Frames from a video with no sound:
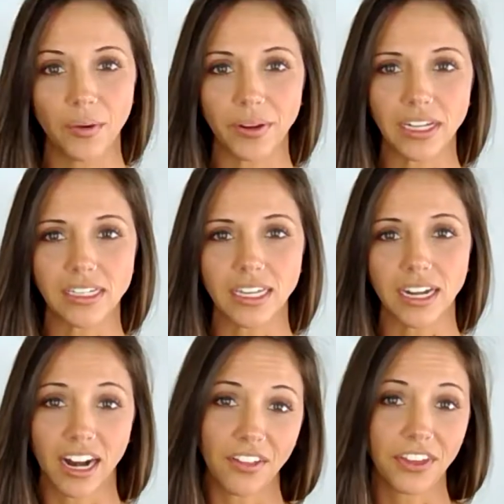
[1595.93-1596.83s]
and we need to get
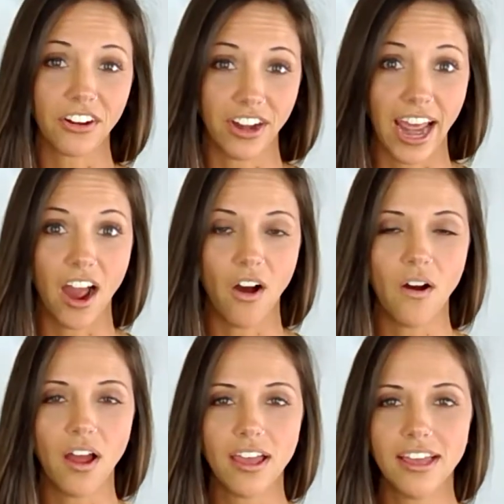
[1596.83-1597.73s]
it out there
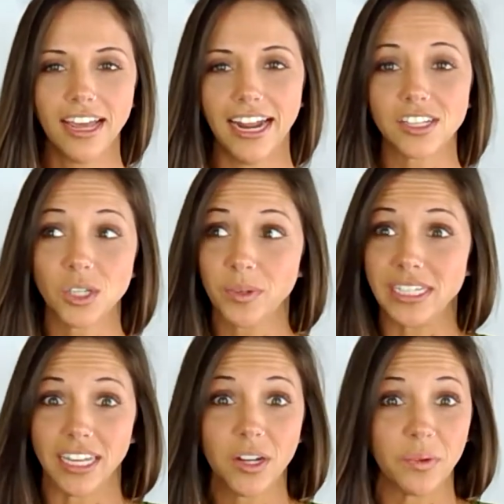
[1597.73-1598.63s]
now. And so
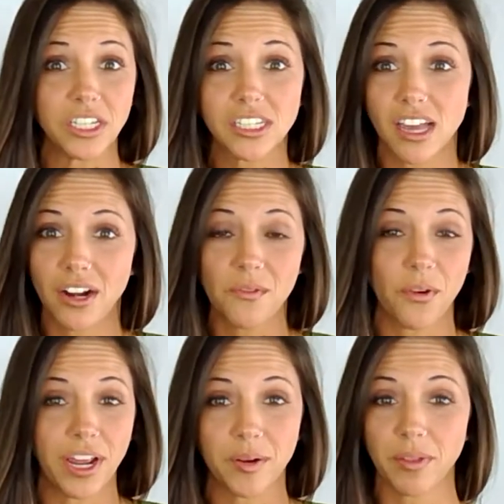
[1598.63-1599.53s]
we did. We just kind of
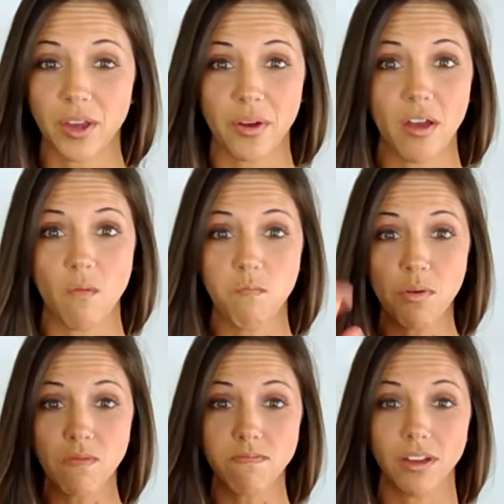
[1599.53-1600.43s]
randomly went
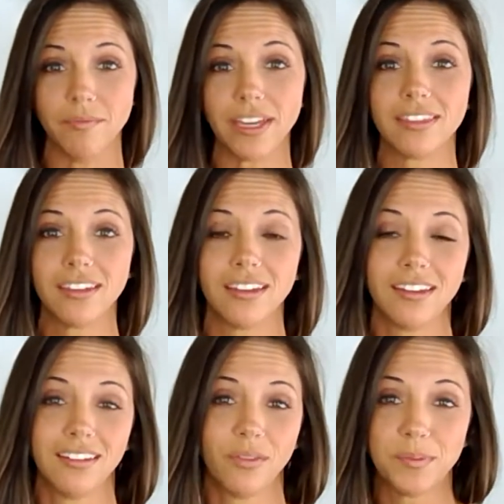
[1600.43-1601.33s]
and made
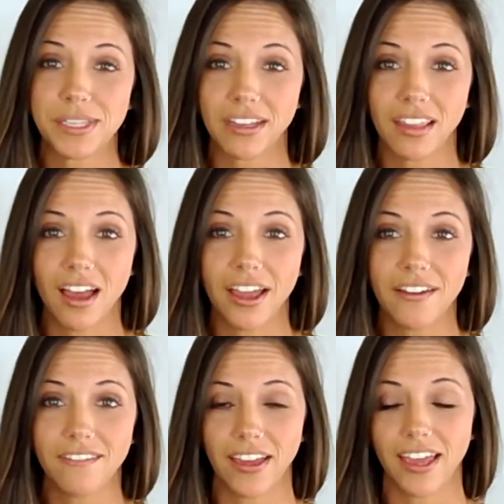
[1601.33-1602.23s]
the website
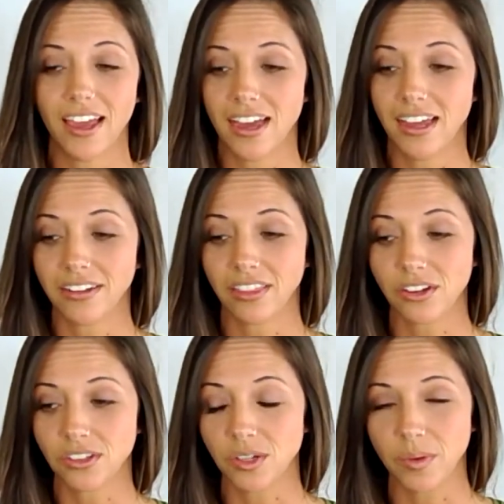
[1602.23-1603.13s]
live, and
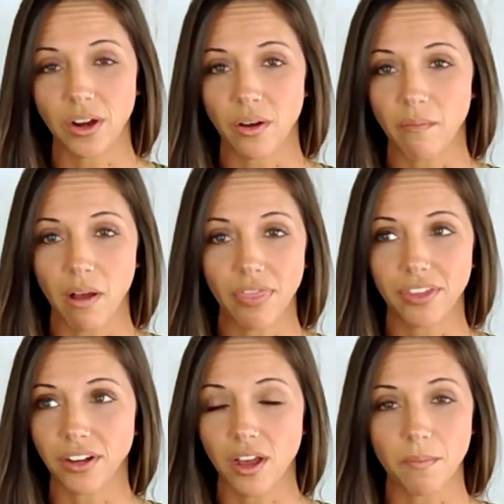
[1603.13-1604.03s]
little did we know, a month
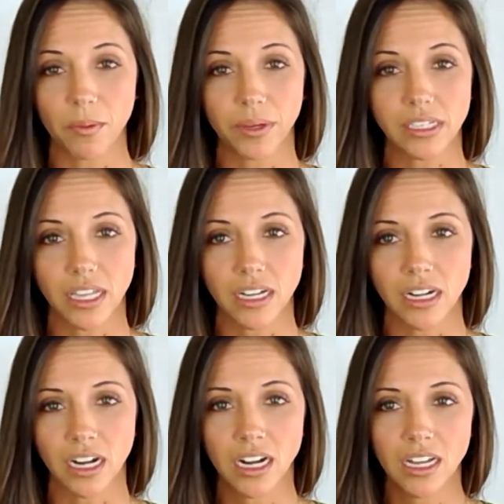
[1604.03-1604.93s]
and a couple weeks
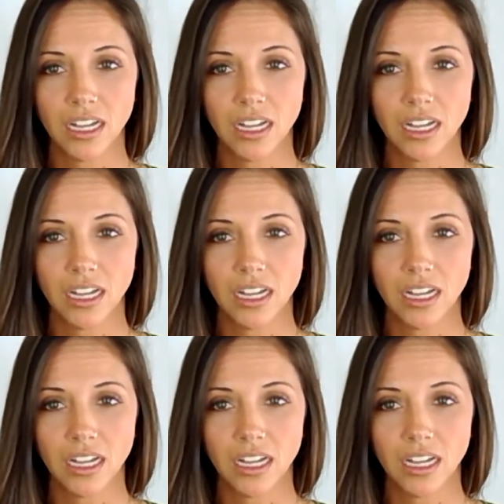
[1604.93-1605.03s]
later,